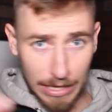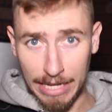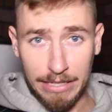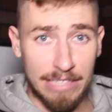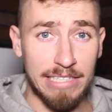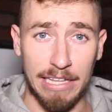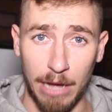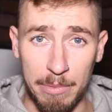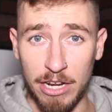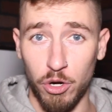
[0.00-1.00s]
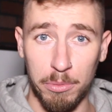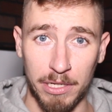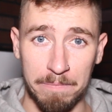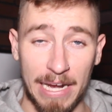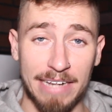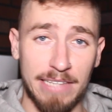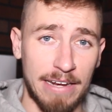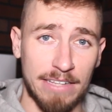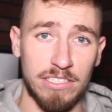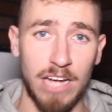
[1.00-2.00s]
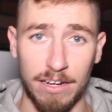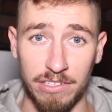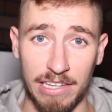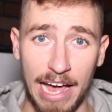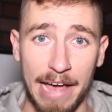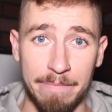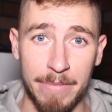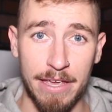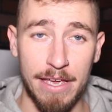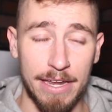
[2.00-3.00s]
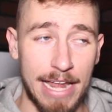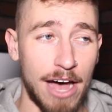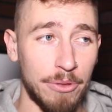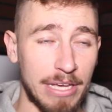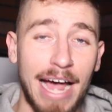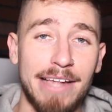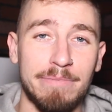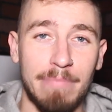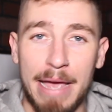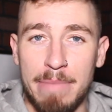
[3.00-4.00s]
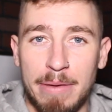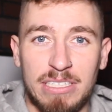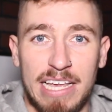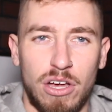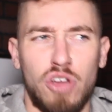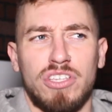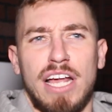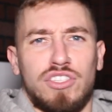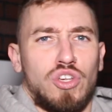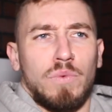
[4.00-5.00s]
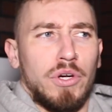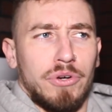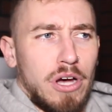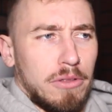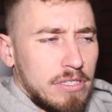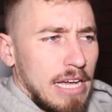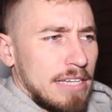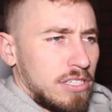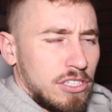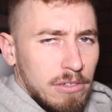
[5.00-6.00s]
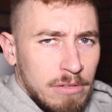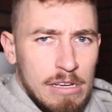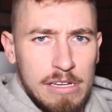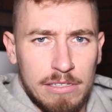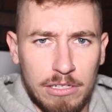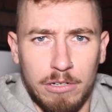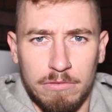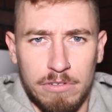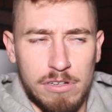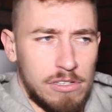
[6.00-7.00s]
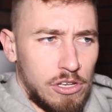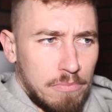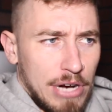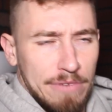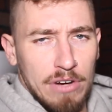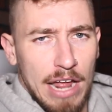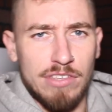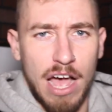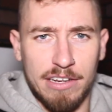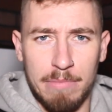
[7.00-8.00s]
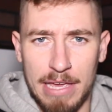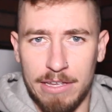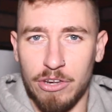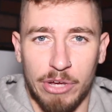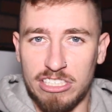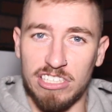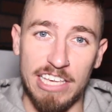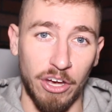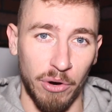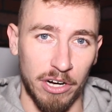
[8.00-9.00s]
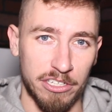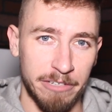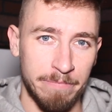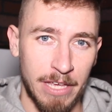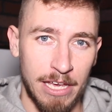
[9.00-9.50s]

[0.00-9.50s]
I'm in an Uber and I decide not to talk to the guy. Now the guy maybe he's like, oh, this guy's so rude. Oh, this guy's such a little prick for not talking to me. Gets his ego hurt.